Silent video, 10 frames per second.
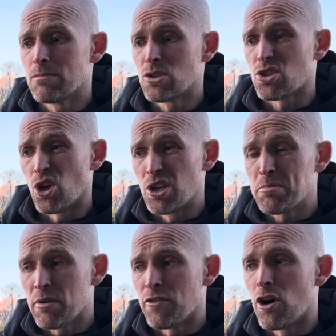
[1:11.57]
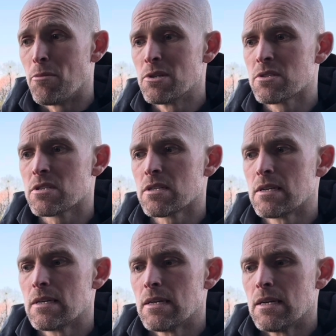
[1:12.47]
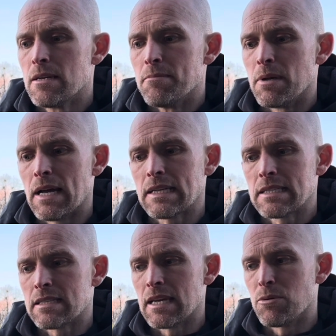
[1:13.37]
Solid performance, but like I say,